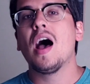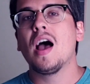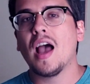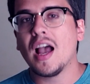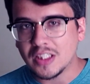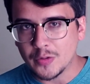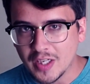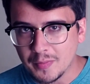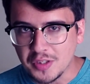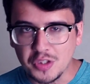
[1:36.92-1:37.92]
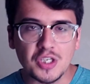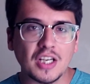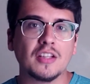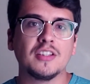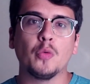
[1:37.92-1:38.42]
I highly recommend you check
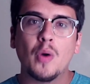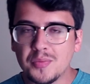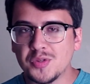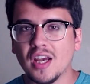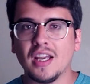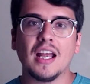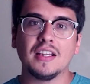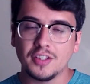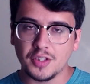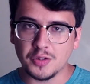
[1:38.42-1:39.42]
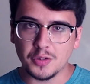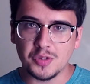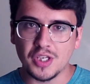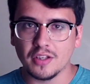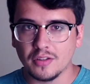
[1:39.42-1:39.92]
out their website and their YouTube
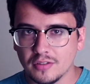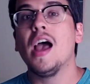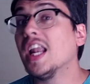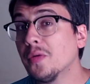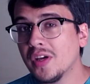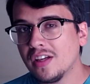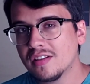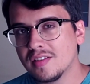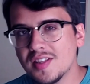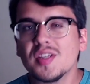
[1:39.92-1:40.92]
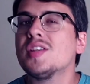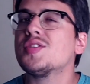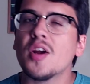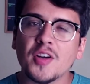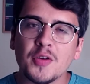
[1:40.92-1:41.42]
channel. Anyway, let's get
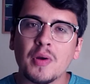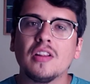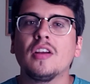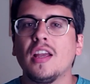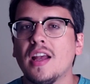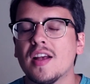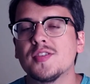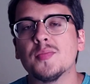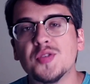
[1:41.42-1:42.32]
started by looking at some